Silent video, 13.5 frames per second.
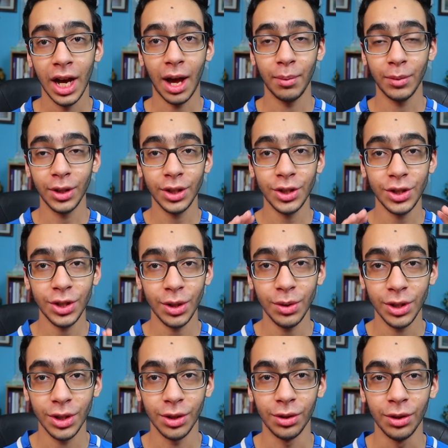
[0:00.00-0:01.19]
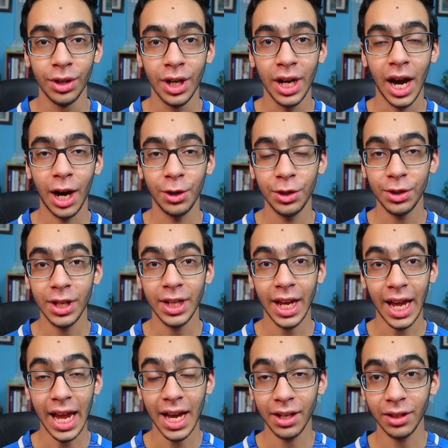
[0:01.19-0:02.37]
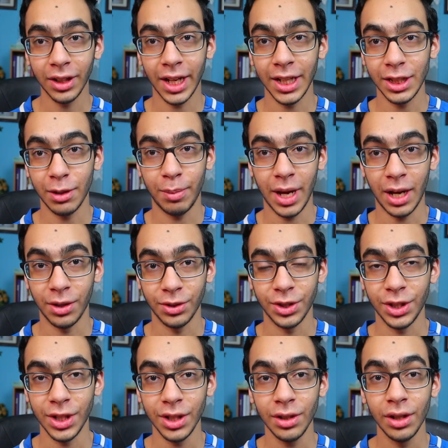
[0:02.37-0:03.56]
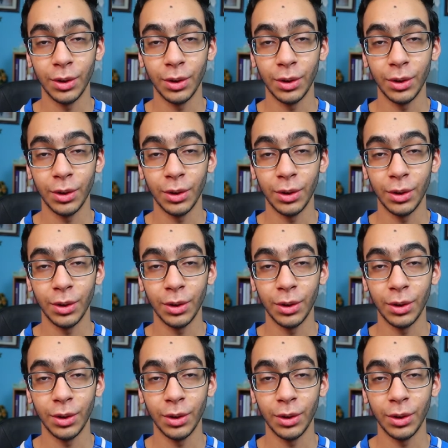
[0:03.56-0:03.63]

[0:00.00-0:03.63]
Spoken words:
I'm going to show you how you can analyze a balance sheet